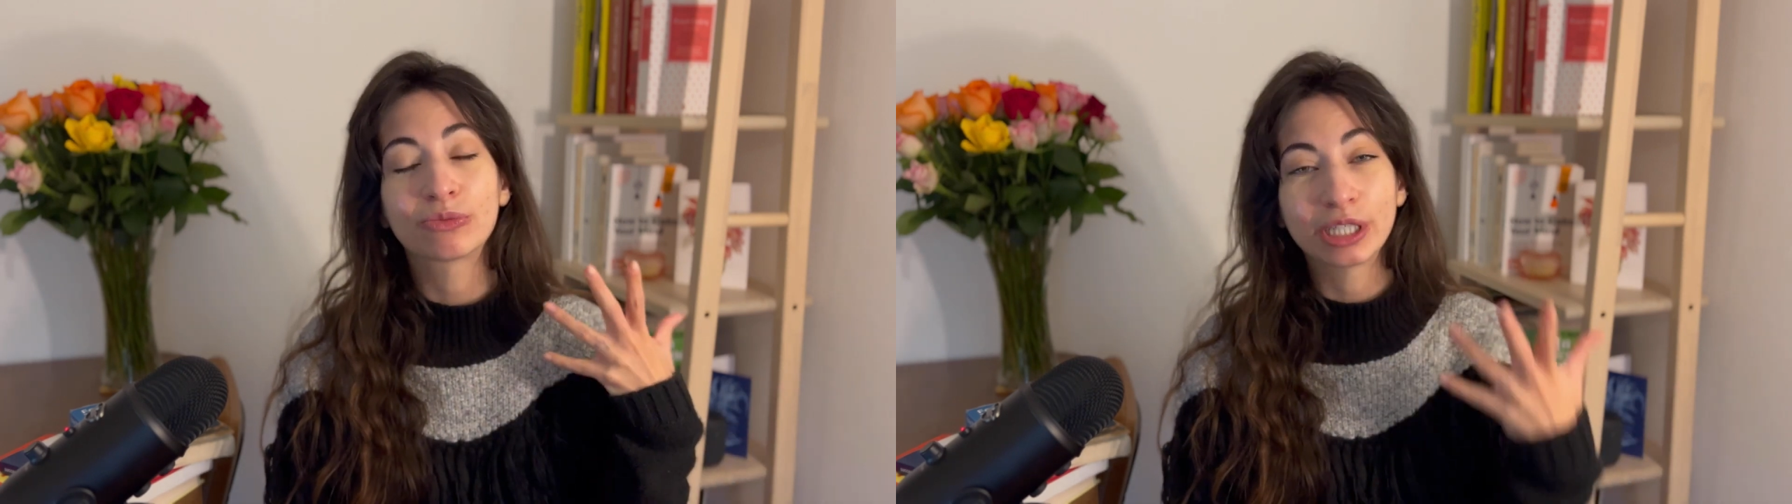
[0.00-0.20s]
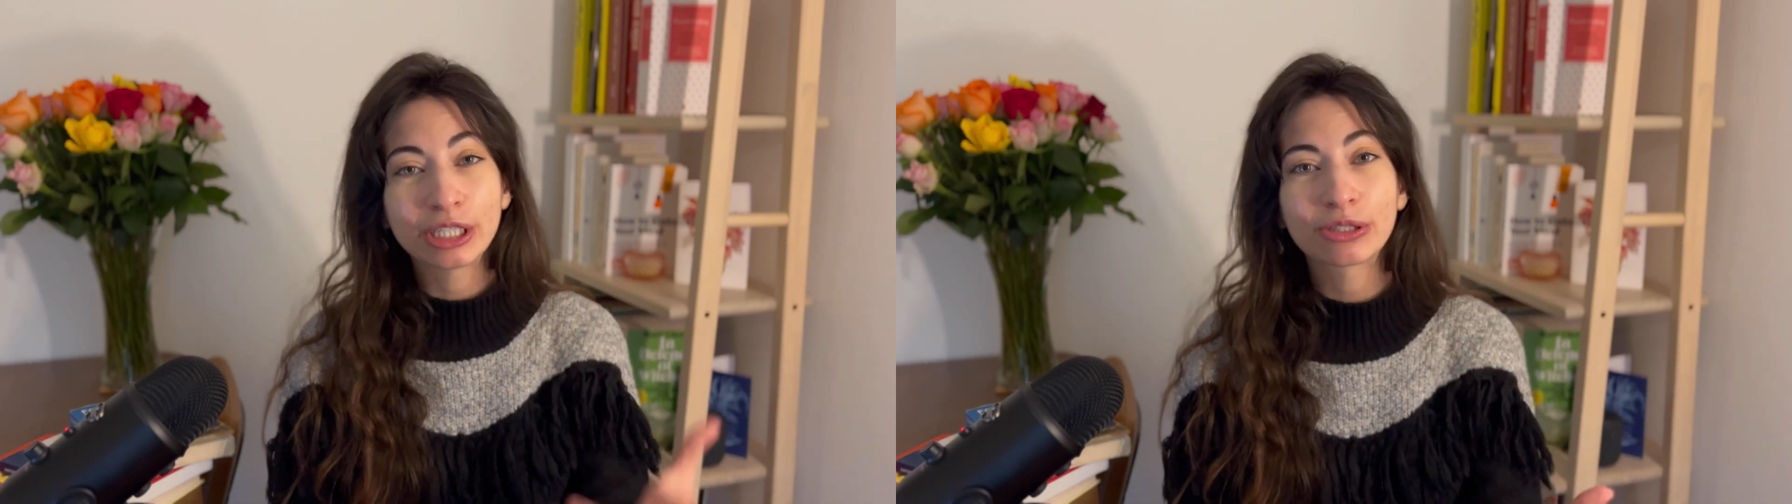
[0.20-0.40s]

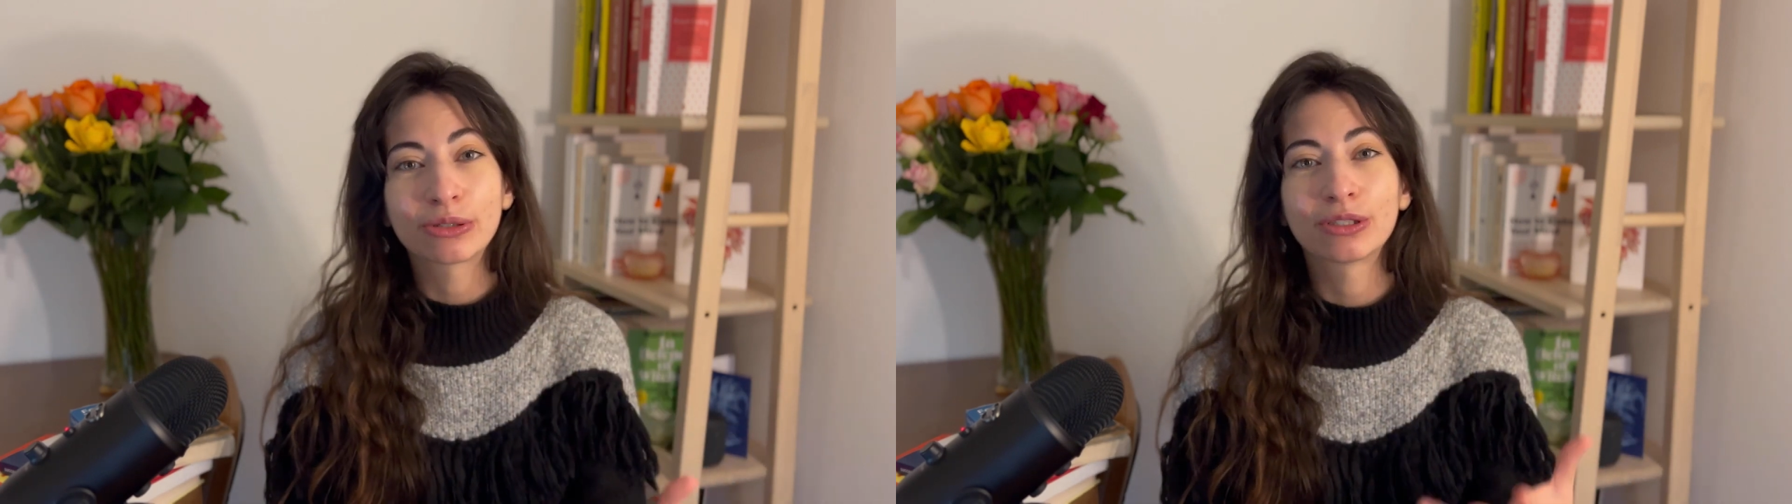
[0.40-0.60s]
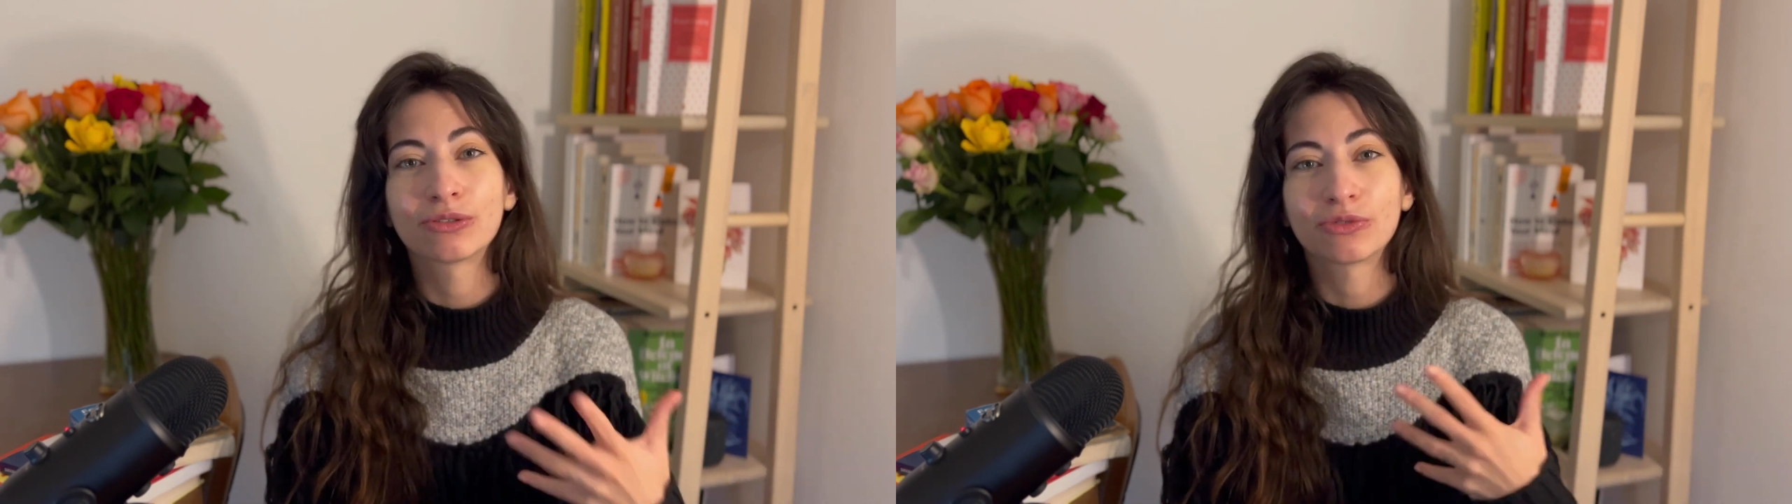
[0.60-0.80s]

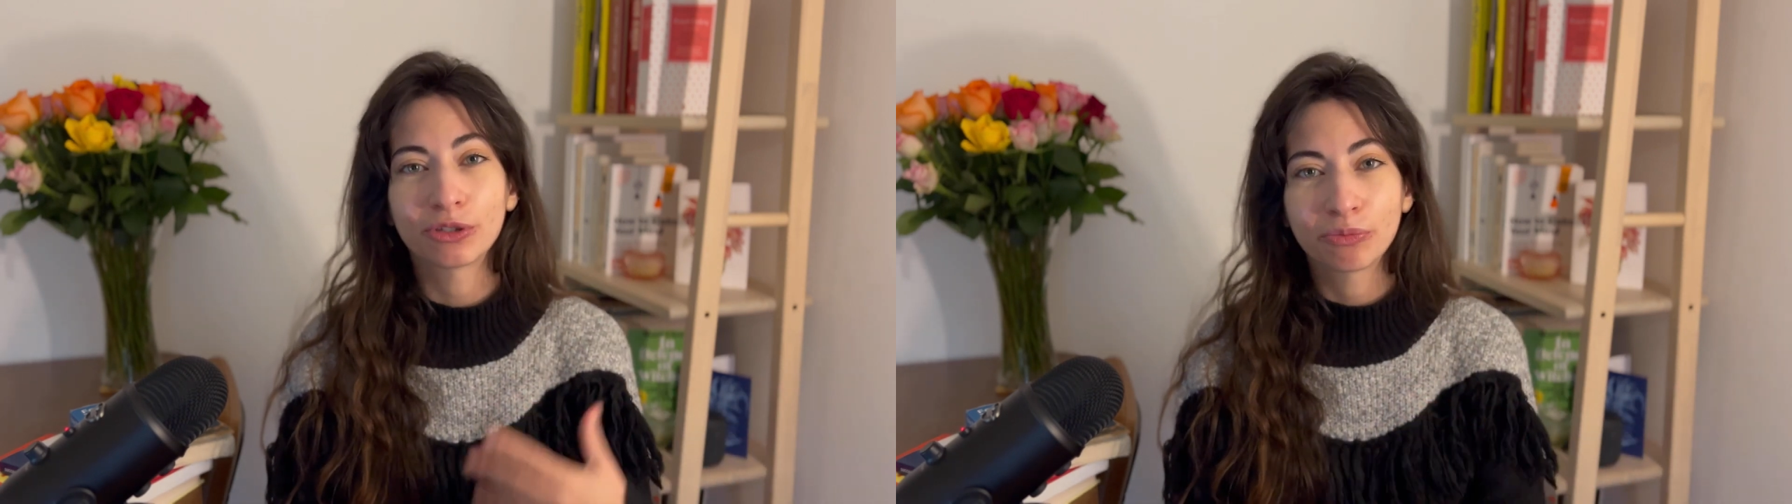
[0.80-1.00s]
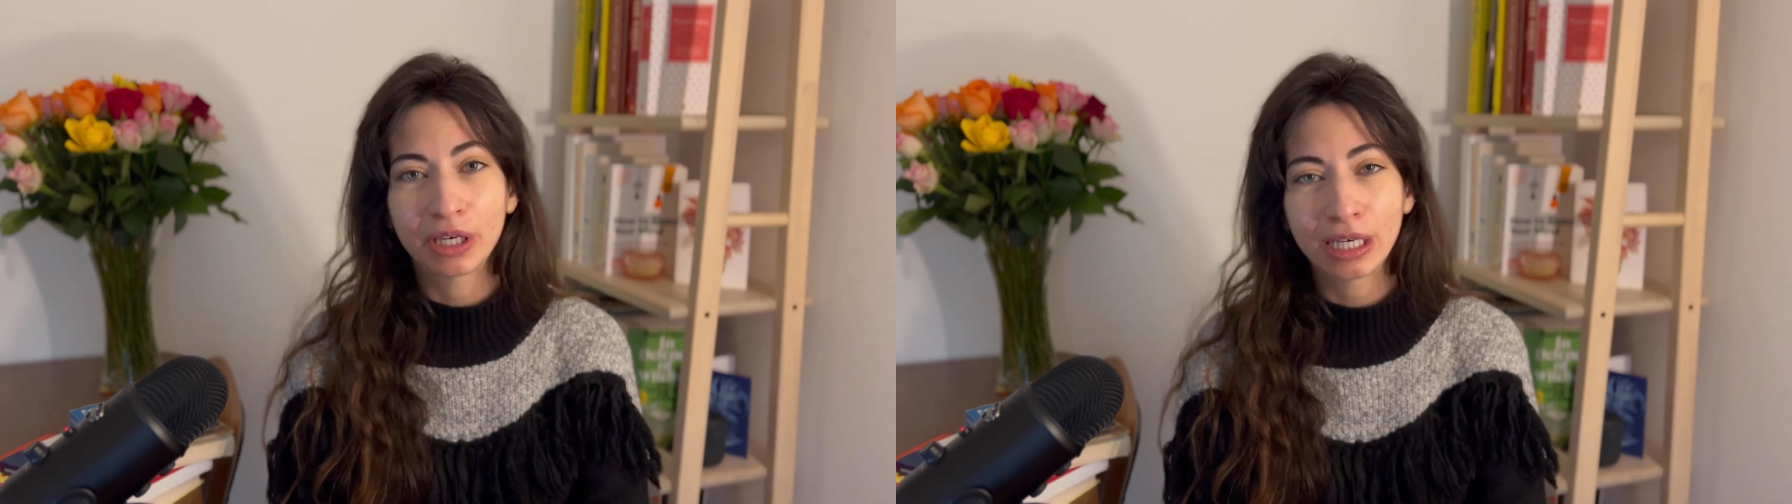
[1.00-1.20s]
resource
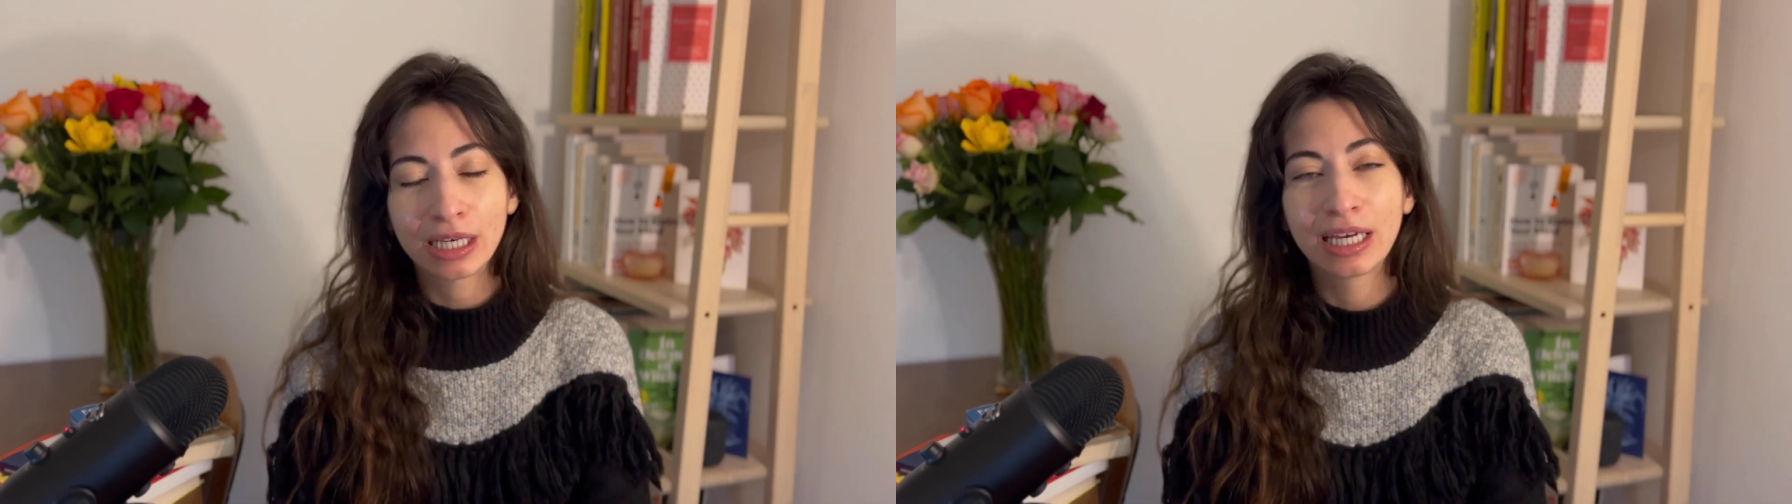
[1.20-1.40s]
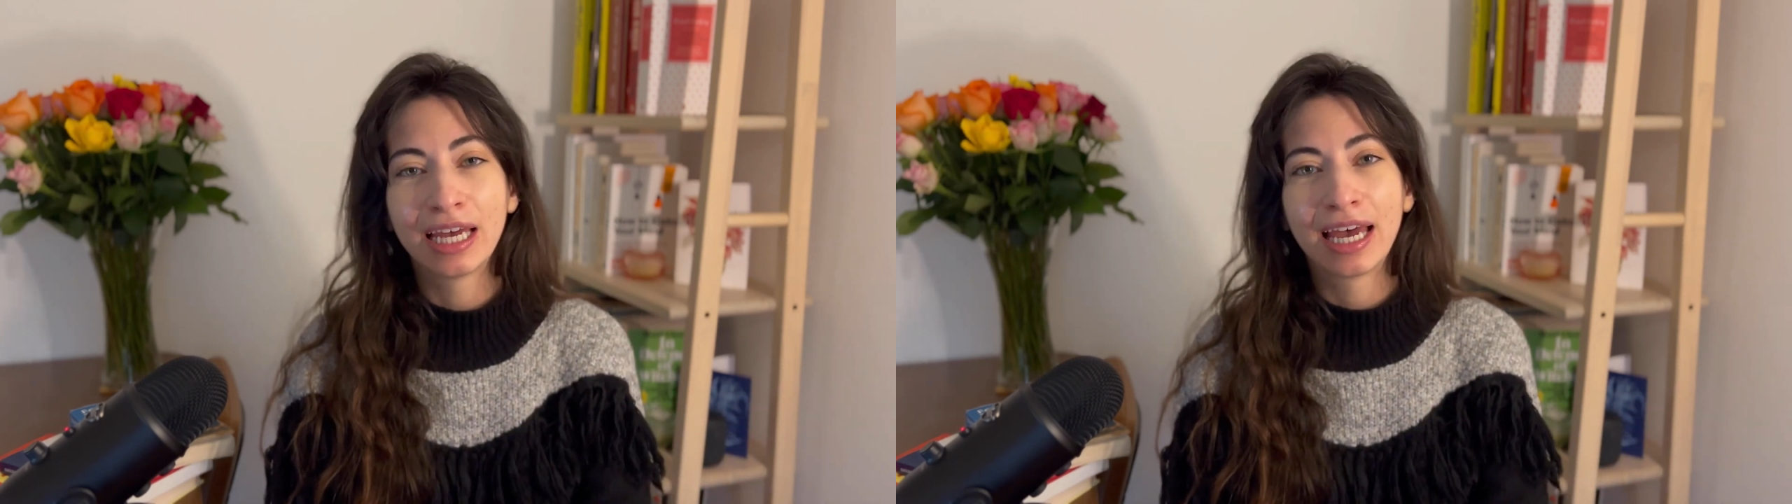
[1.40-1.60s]
for me